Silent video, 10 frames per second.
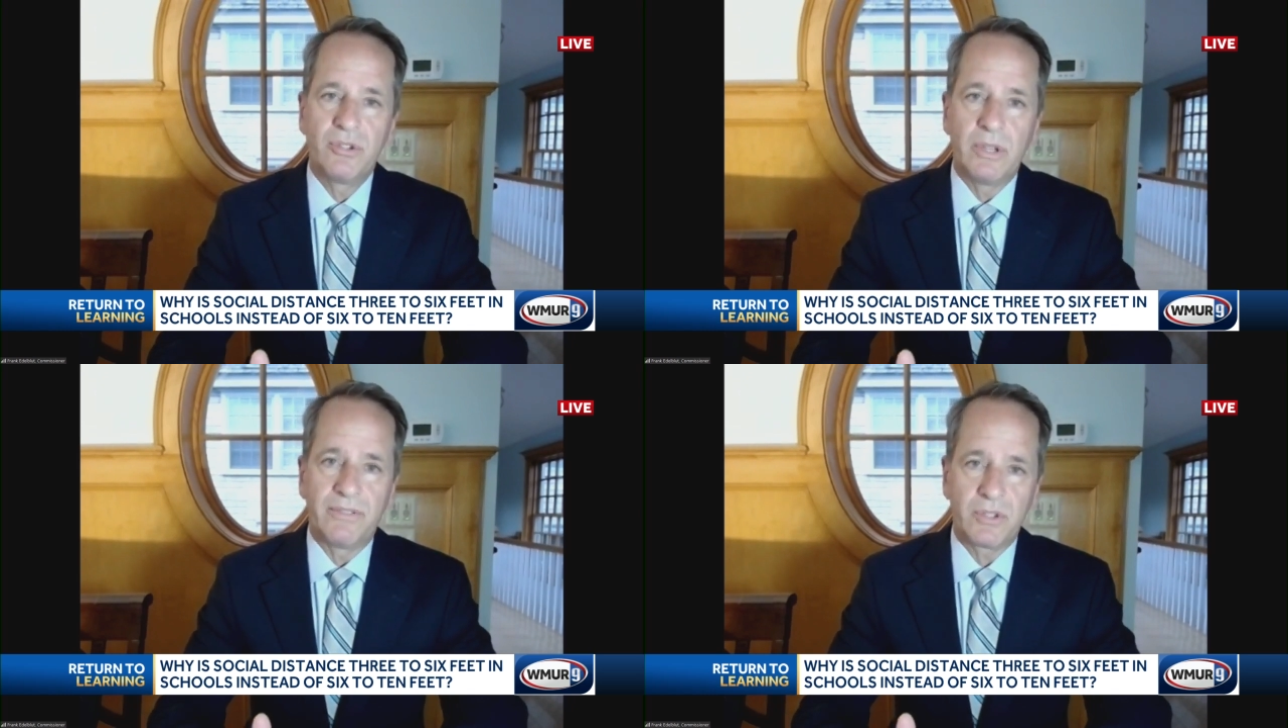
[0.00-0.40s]

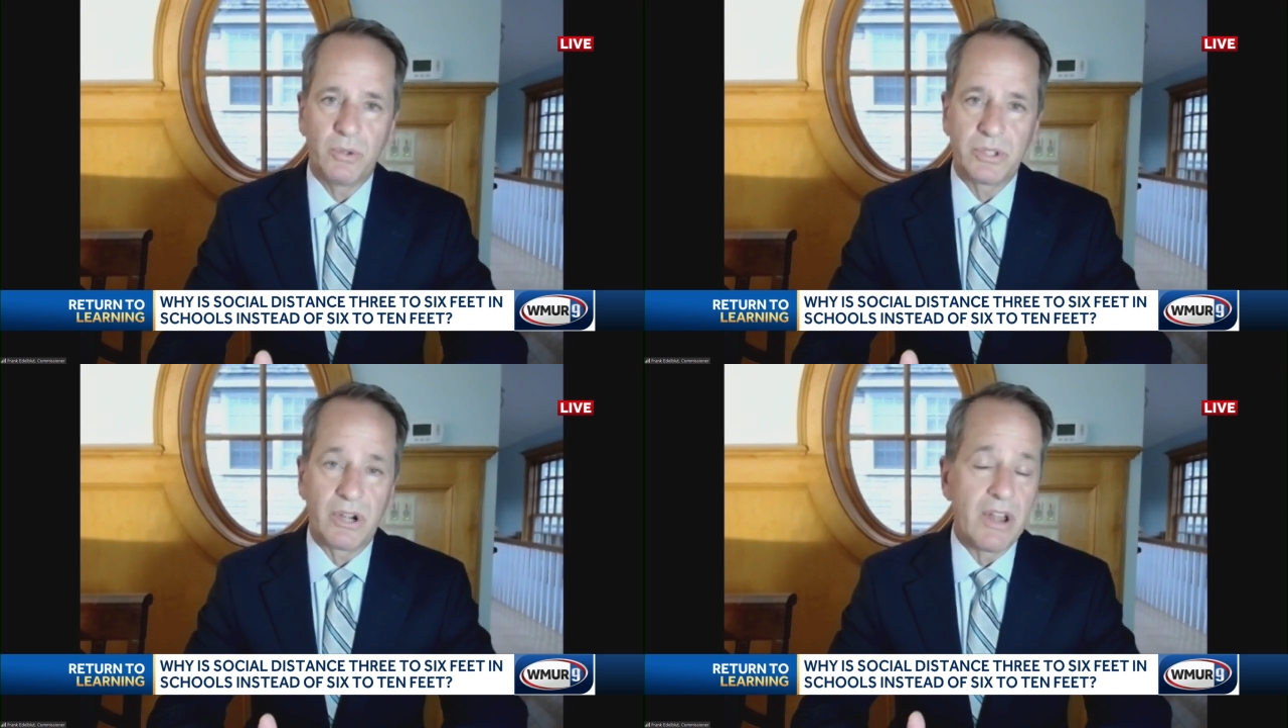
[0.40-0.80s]
if
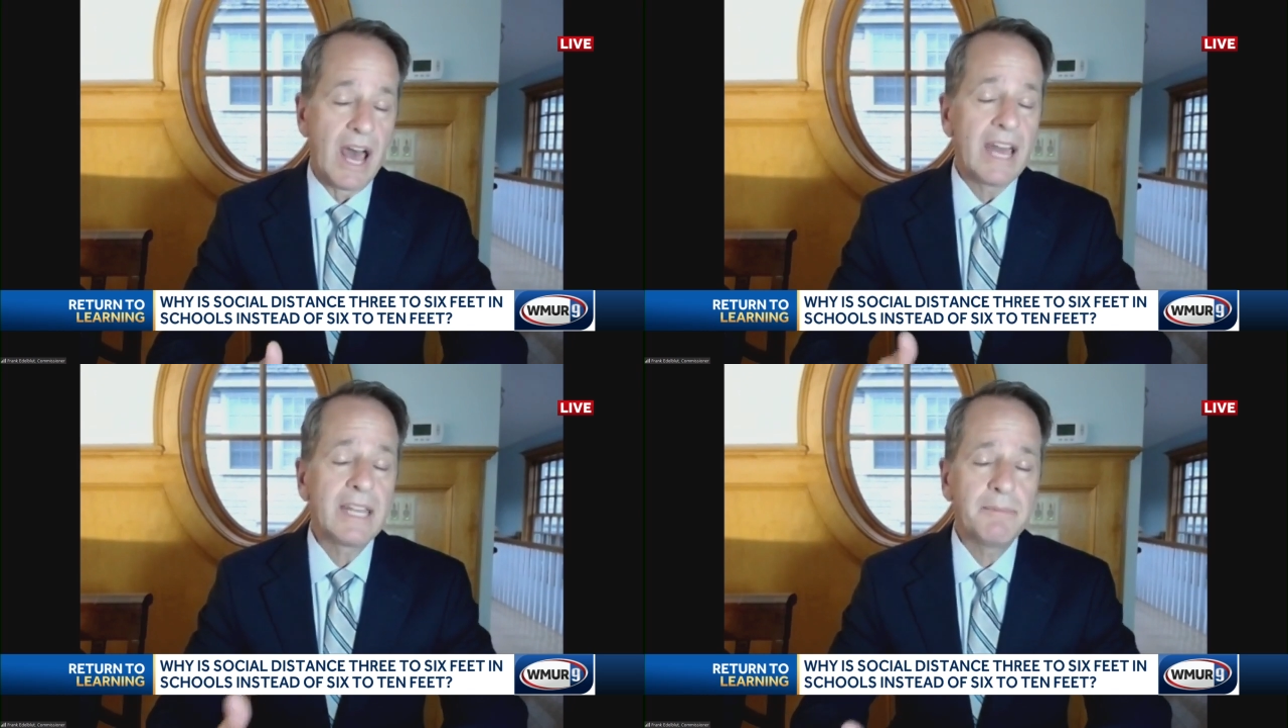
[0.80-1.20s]
schools are
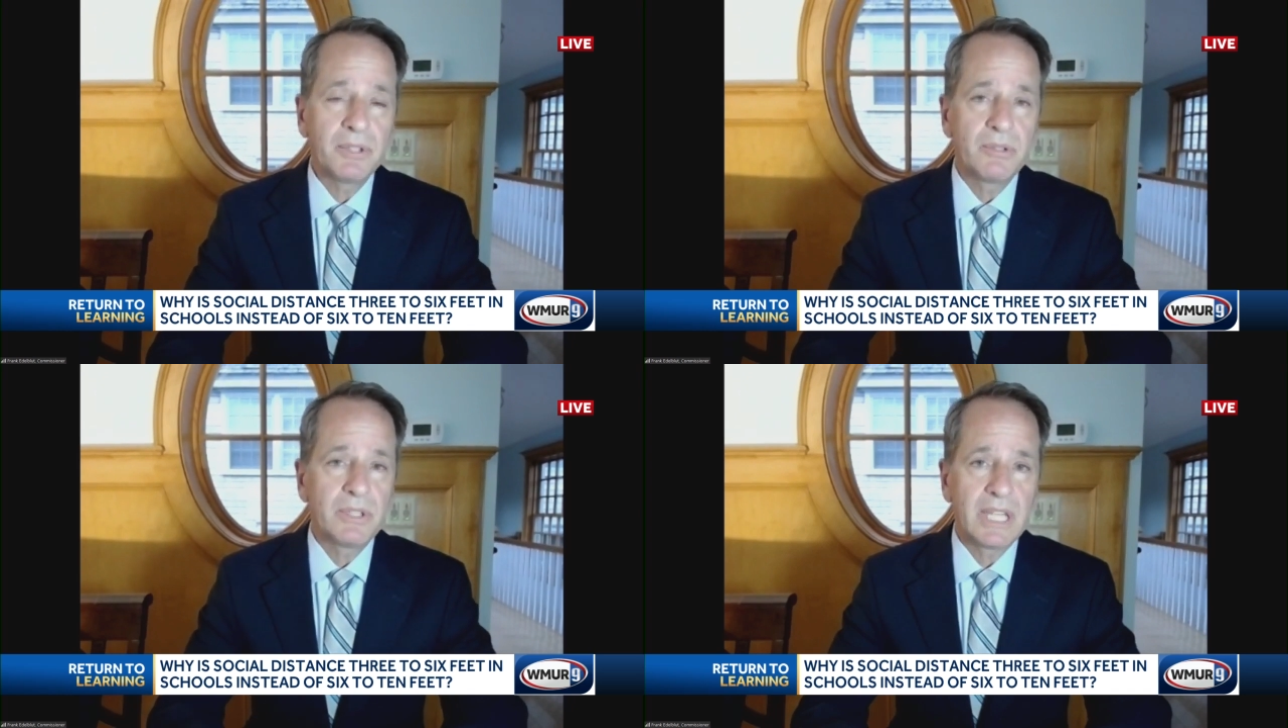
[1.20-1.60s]
not able
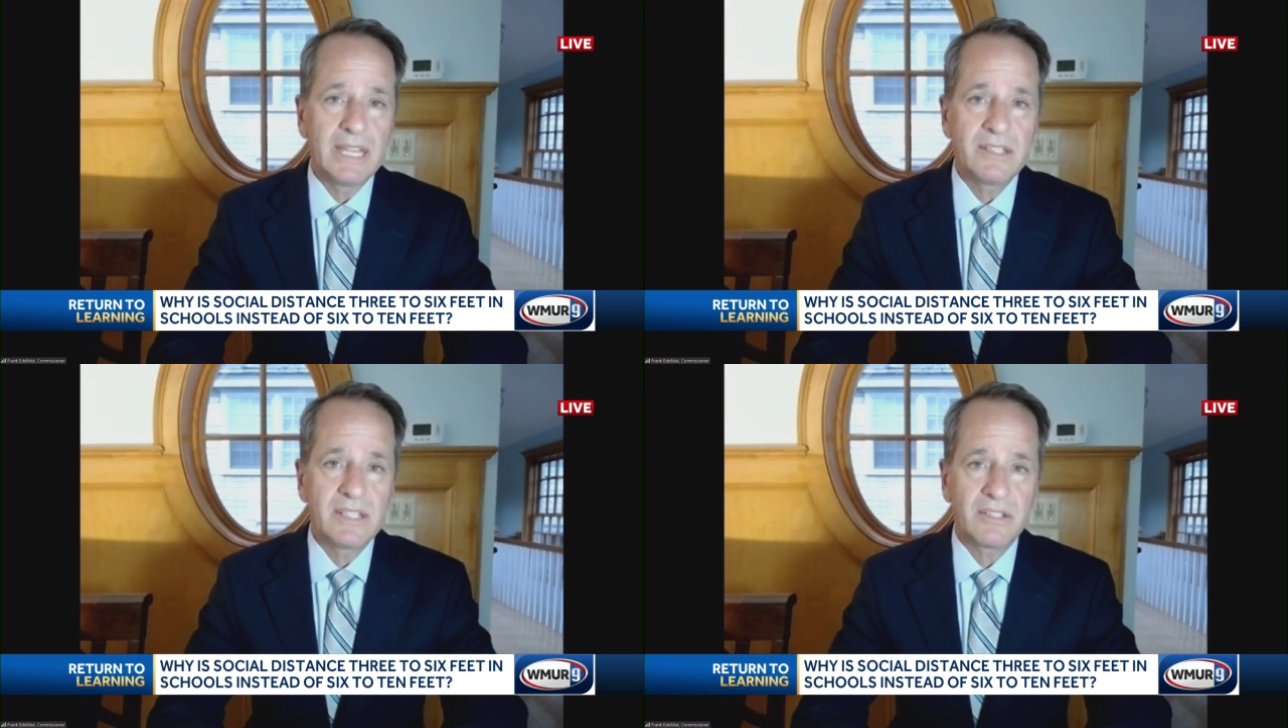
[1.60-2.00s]
to
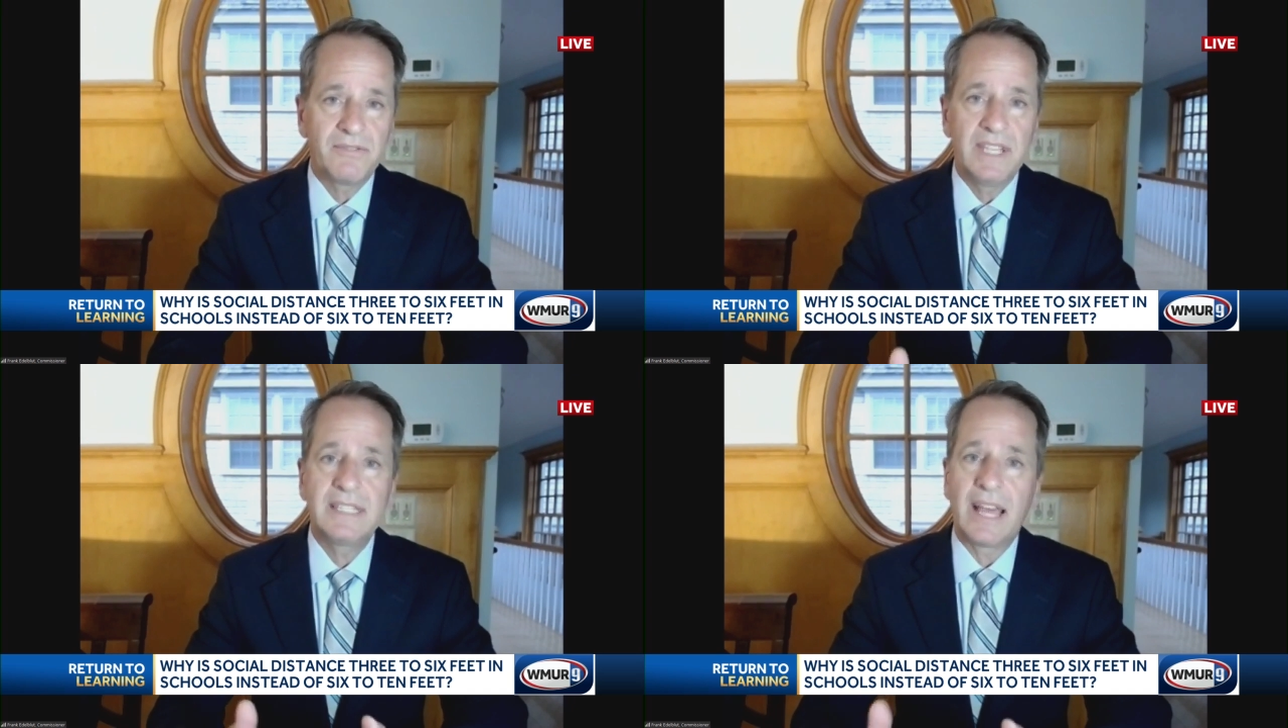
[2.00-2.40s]
attain six feet,